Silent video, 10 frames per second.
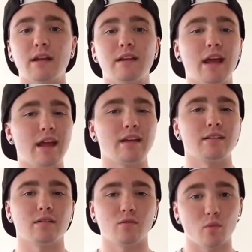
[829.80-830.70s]
gained
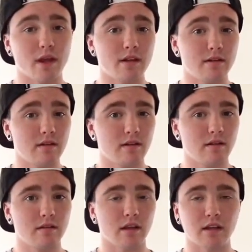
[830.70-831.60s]
weight,
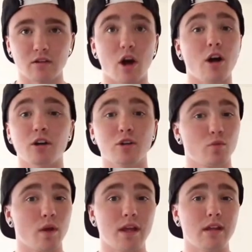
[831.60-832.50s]
like, not good
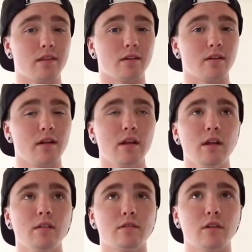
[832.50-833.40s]
weight either.
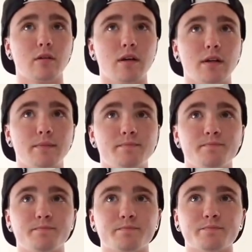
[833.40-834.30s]
So,
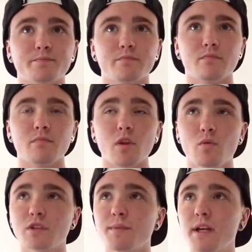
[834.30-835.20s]

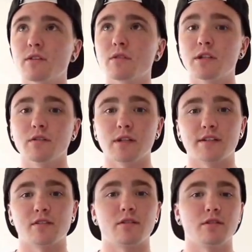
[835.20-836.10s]
once my ankle healed, I
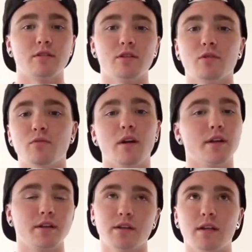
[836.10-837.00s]
started,
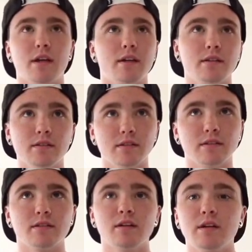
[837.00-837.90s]
running
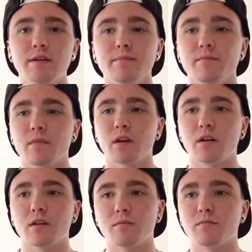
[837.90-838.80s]
again,
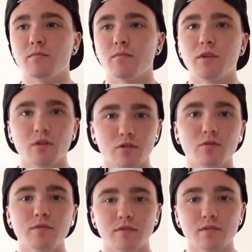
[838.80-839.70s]
and,
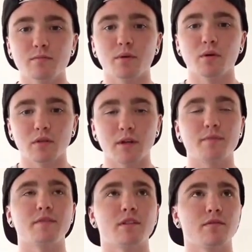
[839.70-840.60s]
doing some pull-ups
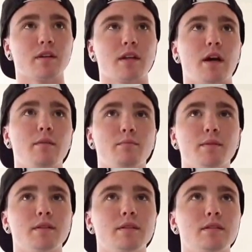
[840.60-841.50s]
and stuff like that,
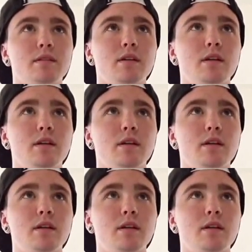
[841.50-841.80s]
but,